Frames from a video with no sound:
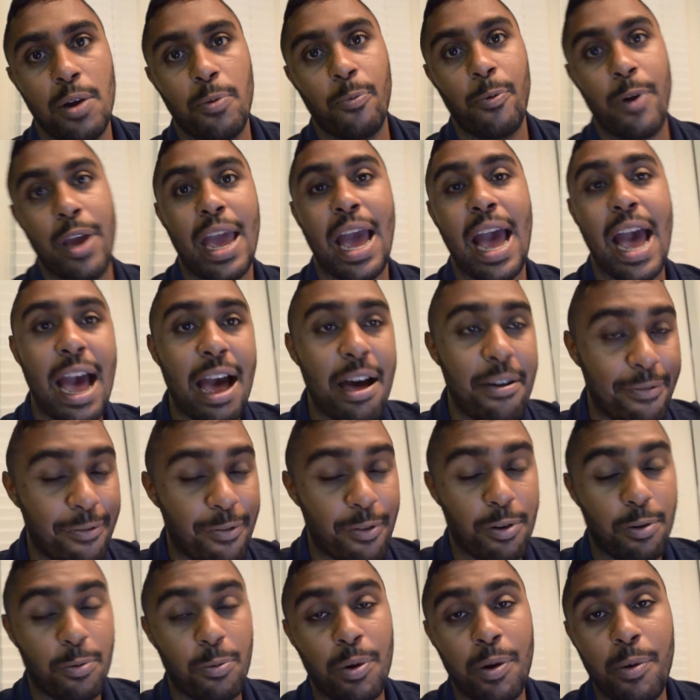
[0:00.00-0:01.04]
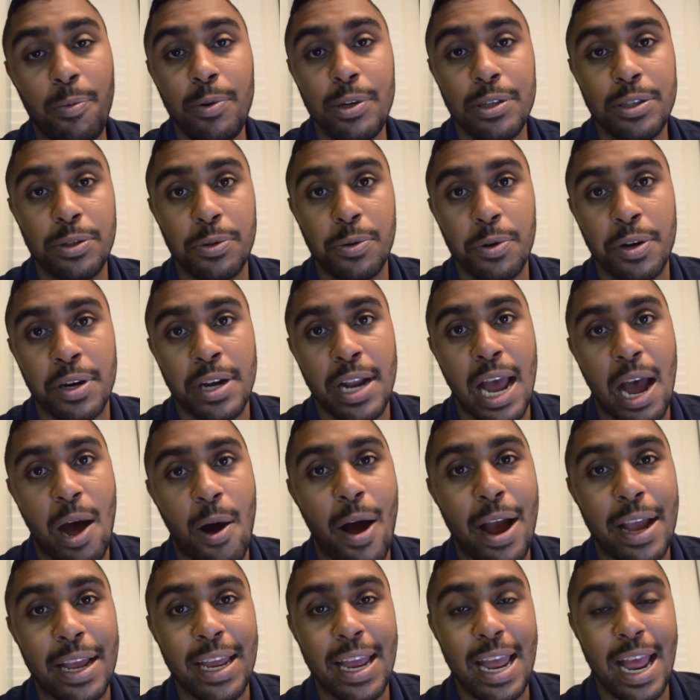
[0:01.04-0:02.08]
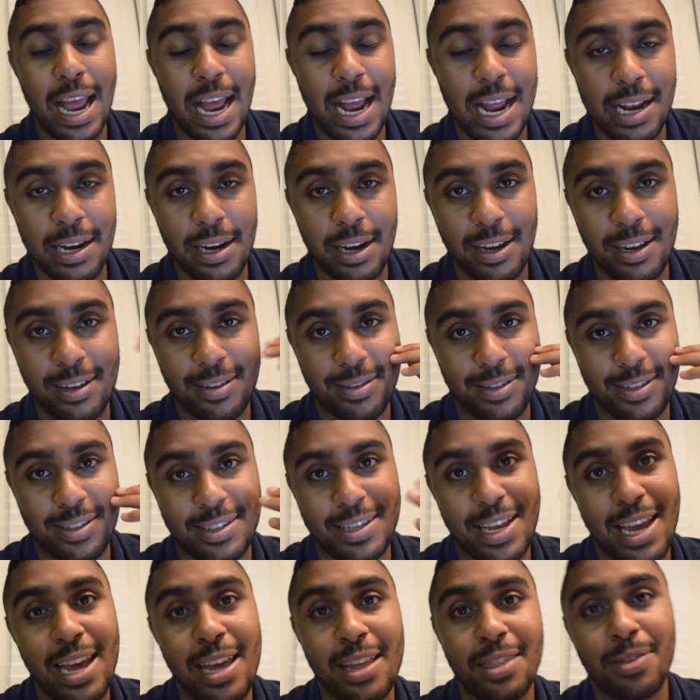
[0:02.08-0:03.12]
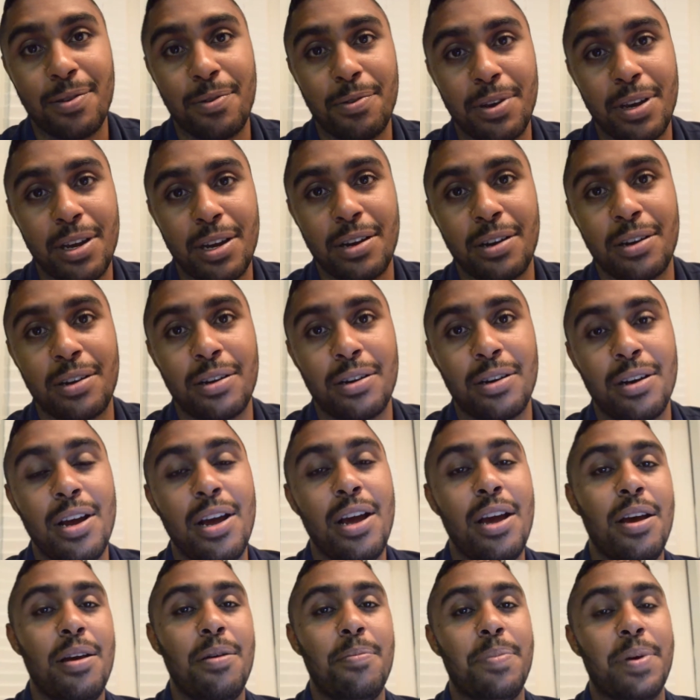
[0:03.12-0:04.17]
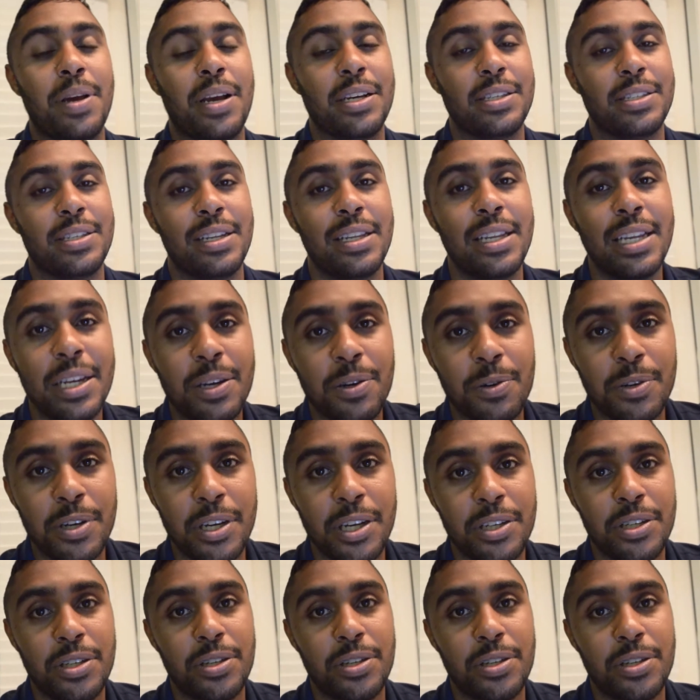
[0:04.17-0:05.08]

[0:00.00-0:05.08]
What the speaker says: We have, for what we're doing now, I can't say it through here because of legal